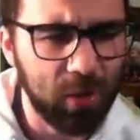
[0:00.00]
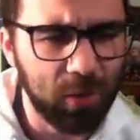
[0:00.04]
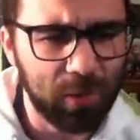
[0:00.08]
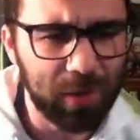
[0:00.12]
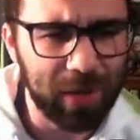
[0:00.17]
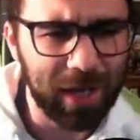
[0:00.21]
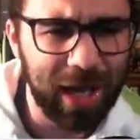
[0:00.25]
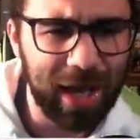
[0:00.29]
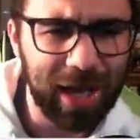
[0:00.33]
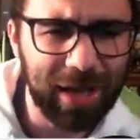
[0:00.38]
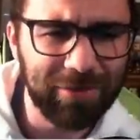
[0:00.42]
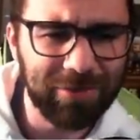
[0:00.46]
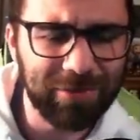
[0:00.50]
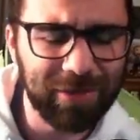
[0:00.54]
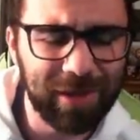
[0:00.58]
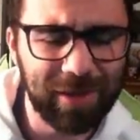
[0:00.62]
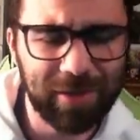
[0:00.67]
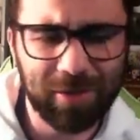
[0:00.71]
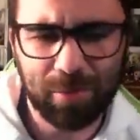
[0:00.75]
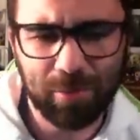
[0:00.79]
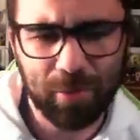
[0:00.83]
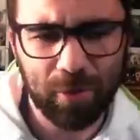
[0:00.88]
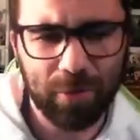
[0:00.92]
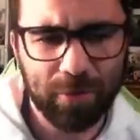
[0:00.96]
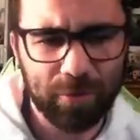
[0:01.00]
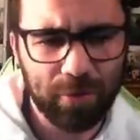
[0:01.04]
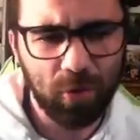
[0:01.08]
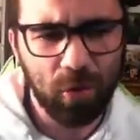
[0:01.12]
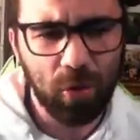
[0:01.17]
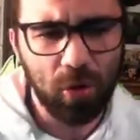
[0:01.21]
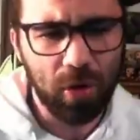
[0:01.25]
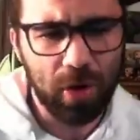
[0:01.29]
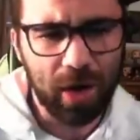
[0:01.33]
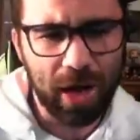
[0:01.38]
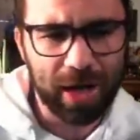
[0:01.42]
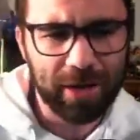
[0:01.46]
We had this
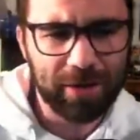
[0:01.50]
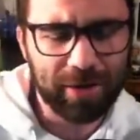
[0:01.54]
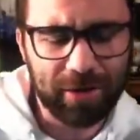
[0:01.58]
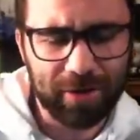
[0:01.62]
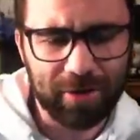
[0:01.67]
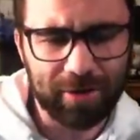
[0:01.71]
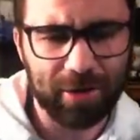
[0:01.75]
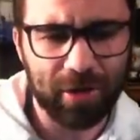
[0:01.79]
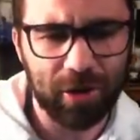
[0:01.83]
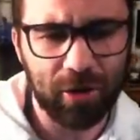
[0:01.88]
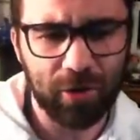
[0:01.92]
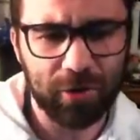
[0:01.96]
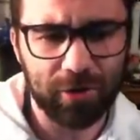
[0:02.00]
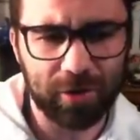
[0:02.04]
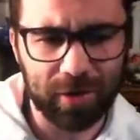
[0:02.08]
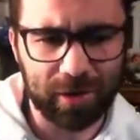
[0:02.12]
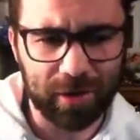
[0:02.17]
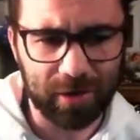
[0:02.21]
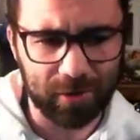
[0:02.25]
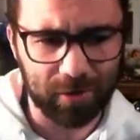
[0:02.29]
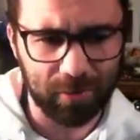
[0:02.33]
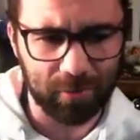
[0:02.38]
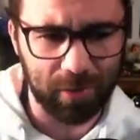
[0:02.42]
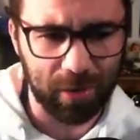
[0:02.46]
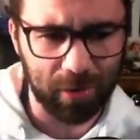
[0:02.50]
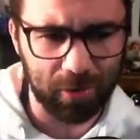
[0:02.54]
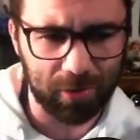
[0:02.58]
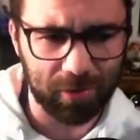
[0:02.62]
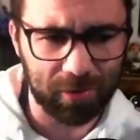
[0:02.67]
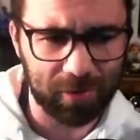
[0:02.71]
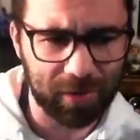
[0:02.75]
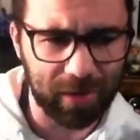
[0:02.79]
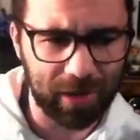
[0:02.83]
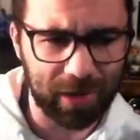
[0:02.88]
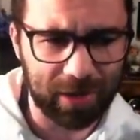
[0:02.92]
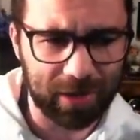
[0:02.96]
before. I had this last season where
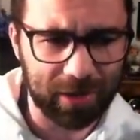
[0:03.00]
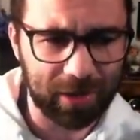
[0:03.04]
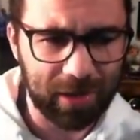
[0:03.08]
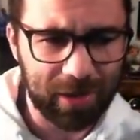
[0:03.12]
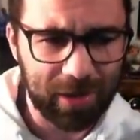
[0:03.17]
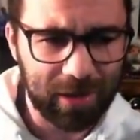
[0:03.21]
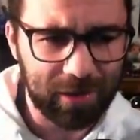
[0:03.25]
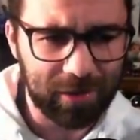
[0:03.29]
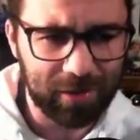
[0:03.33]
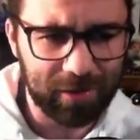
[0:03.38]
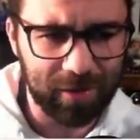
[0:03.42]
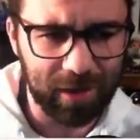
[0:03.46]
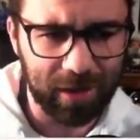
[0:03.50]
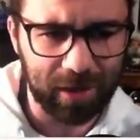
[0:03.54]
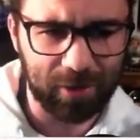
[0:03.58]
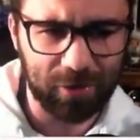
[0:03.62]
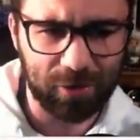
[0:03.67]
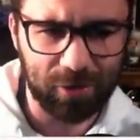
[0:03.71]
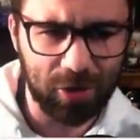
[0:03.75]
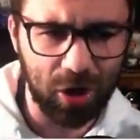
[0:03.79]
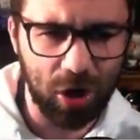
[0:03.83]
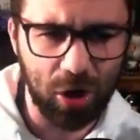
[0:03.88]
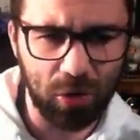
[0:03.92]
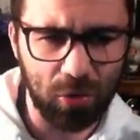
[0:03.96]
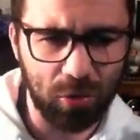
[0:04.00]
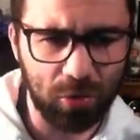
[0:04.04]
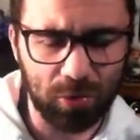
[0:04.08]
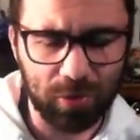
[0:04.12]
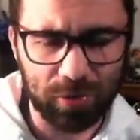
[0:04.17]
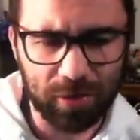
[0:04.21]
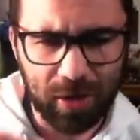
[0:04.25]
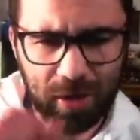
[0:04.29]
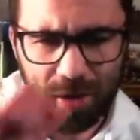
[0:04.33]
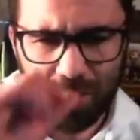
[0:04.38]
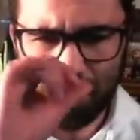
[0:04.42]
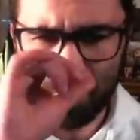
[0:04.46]
it's saying 6
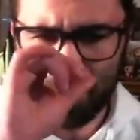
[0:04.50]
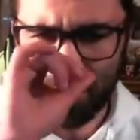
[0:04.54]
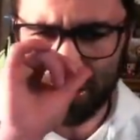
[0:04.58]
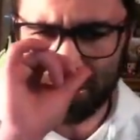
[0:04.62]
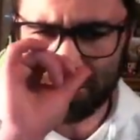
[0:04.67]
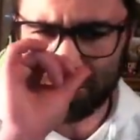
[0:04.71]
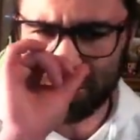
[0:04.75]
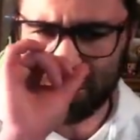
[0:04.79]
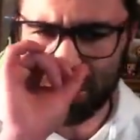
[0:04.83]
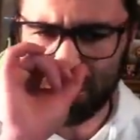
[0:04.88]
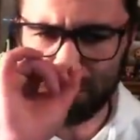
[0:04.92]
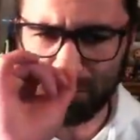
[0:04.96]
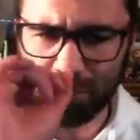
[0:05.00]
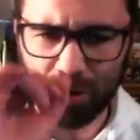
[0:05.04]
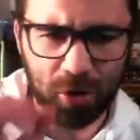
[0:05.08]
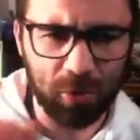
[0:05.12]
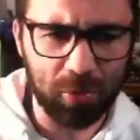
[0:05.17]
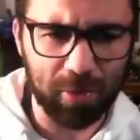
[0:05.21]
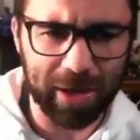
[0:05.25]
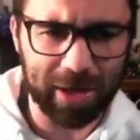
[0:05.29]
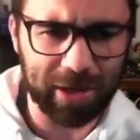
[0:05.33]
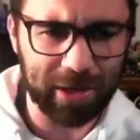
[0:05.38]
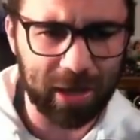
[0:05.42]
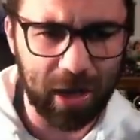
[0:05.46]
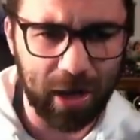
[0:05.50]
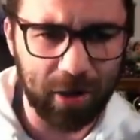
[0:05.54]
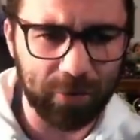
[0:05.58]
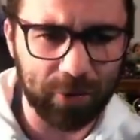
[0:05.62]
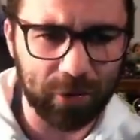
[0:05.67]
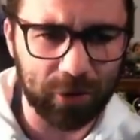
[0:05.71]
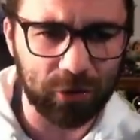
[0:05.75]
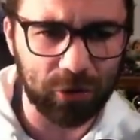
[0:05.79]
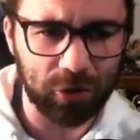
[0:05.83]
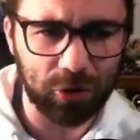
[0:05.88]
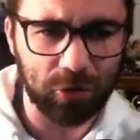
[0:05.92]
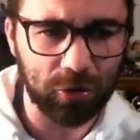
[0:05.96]
goals, but I don't know where the
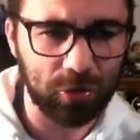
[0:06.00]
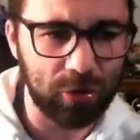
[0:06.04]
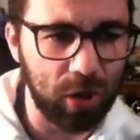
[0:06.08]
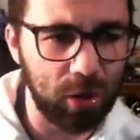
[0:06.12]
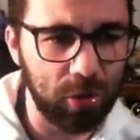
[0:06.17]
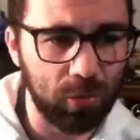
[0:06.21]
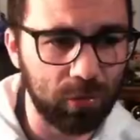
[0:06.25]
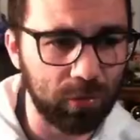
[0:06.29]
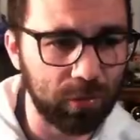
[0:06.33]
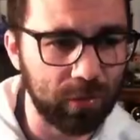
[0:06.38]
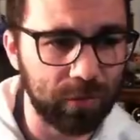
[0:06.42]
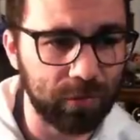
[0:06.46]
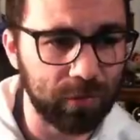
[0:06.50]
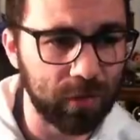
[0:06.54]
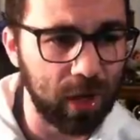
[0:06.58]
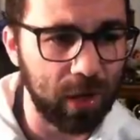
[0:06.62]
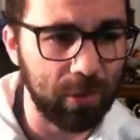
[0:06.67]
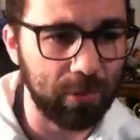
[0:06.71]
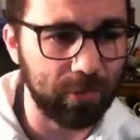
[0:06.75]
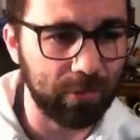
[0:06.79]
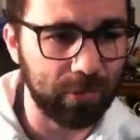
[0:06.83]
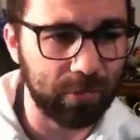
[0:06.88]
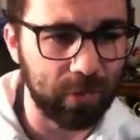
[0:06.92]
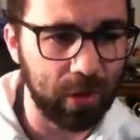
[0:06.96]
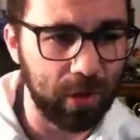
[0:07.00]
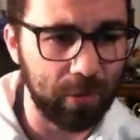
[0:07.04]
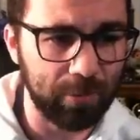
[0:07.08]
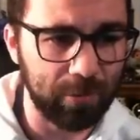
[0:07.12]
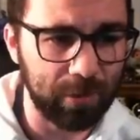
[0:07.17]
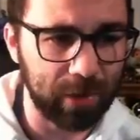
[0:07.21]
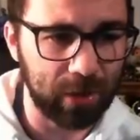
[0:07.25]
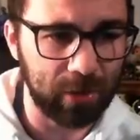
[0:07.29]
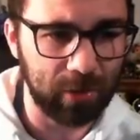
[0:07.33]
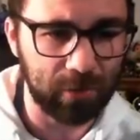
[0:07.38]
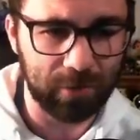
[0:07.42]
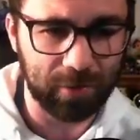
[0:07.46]
other 2 goals have come from,
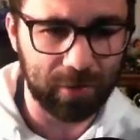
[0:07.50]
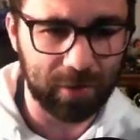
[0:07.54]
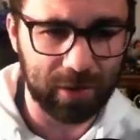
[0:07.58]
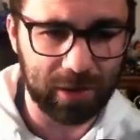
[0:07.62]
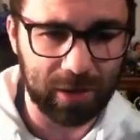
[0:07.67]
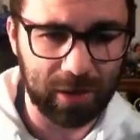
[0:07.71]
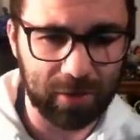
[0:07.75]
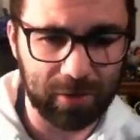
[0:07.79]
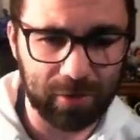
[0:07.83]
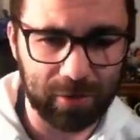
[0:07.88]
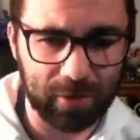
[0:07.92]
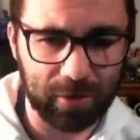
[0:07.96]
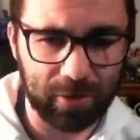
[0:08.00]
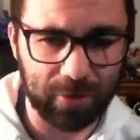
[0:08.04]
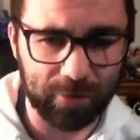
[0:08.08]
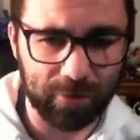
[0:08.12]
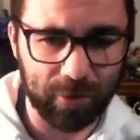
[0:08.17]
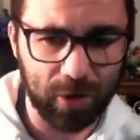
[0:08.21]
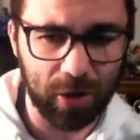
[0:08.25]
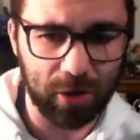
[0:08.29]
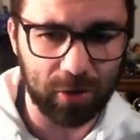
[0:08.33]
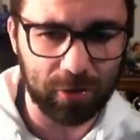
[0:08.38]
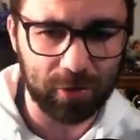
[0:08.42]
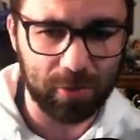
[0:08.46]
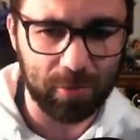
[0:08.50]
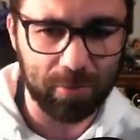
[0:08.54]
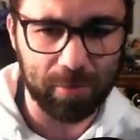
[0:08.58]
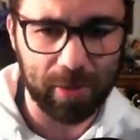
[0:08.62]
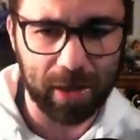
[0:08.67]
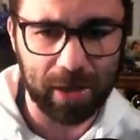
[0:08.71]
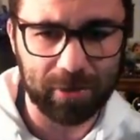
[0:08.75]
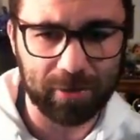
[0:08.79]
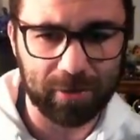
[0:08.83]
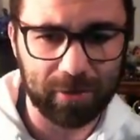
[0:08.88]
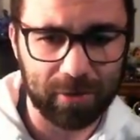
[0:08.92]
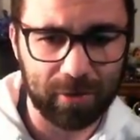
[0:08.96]
because obviously this is the first
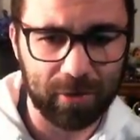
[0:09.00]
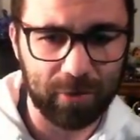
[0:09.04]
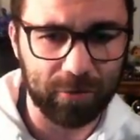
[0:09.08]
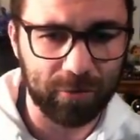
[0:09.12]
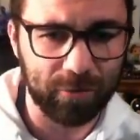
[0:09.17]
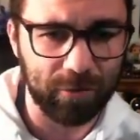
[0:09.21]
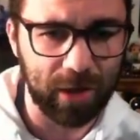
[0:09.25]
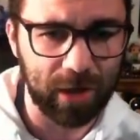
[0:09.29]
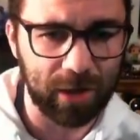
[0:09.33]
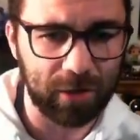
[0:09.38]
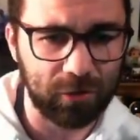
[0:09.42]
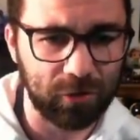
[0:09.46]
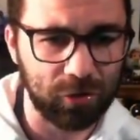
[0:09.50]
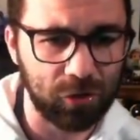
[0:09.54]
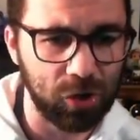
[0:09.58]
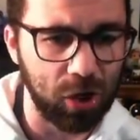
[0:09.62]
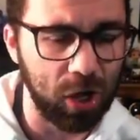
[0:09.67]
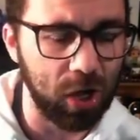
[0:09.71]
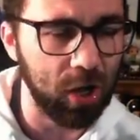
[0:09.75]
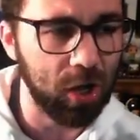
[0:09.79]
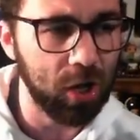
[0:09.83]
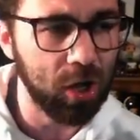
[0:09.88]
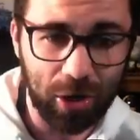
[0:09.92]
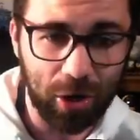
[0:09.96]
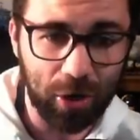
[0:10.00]
competitive fixture.